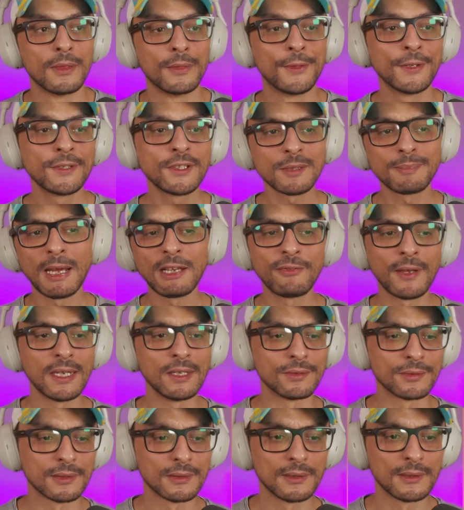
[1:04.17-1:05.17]
this is my
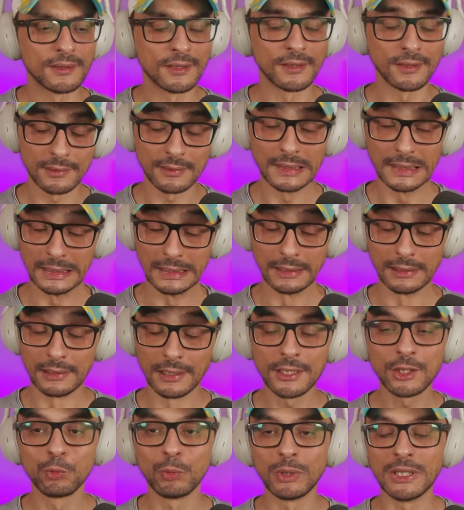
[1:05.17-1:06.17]
face. This is
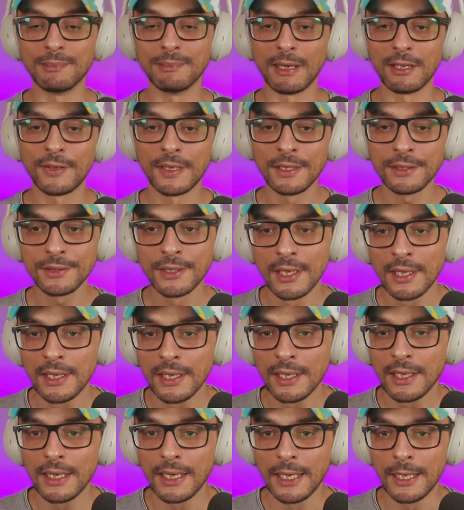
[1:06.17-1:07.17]
literally my face.
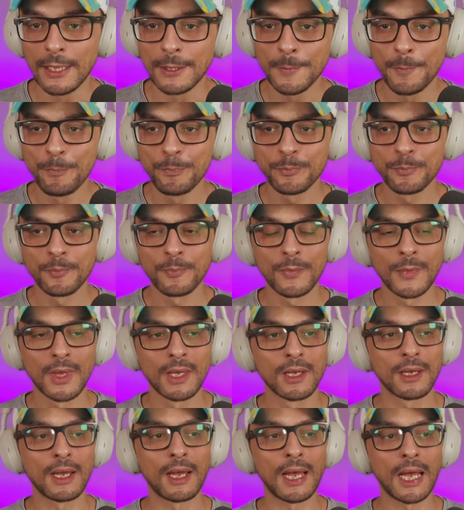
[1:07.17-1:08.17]
And
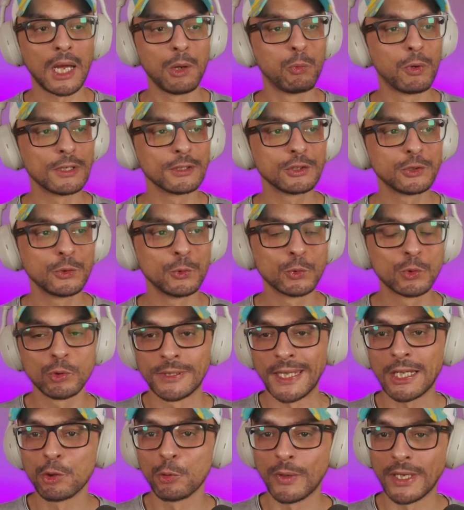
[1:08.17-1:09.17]
I want you to
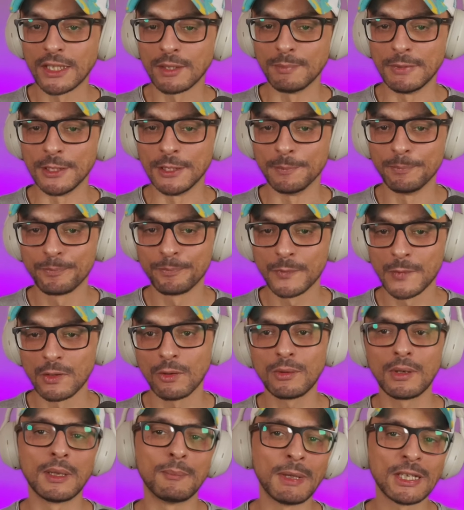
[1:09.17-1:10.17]
decorate me. You
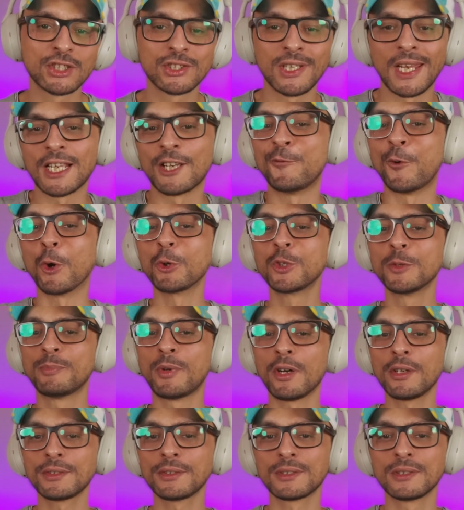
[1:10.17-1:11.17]
know, imagine like a photo
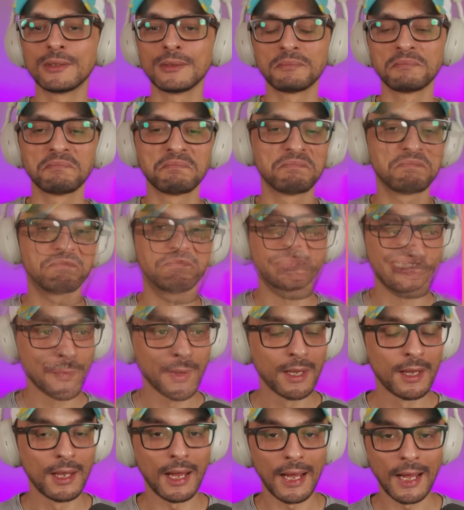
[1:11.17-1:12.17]
box.
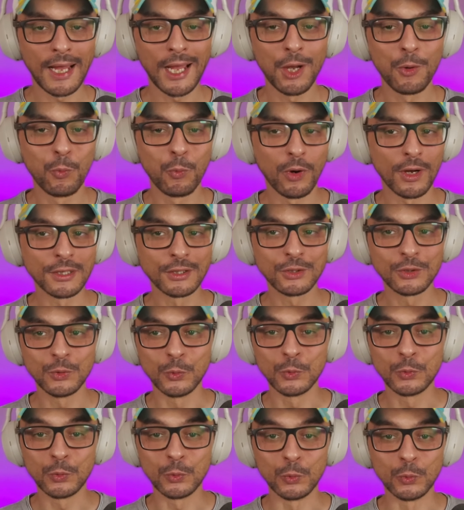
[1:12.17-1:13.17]
I want
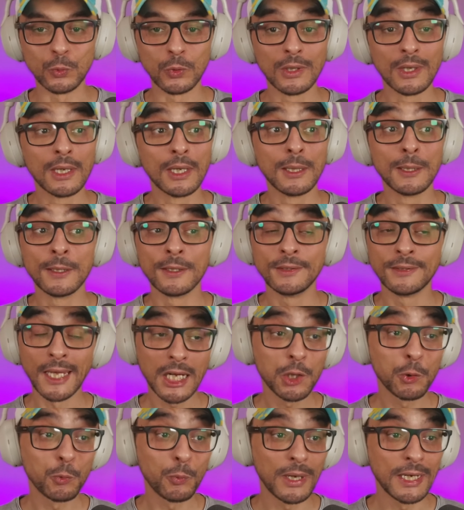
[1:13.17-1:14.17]
you to
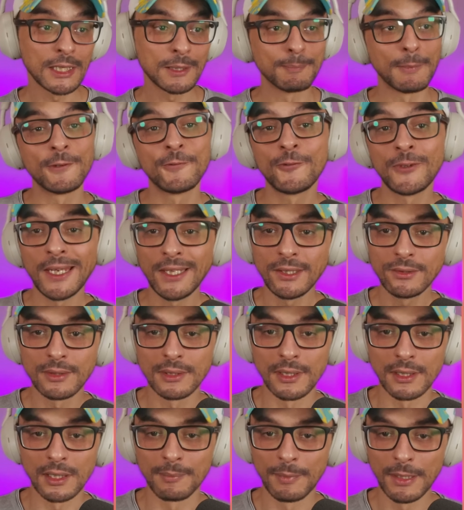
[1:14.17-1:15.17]
decorate my face a
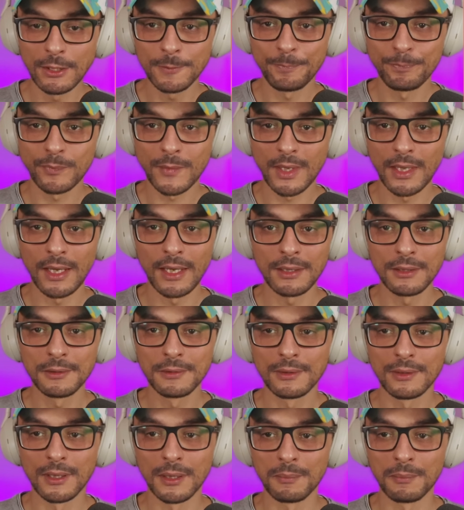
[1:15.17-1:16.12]
little bit. And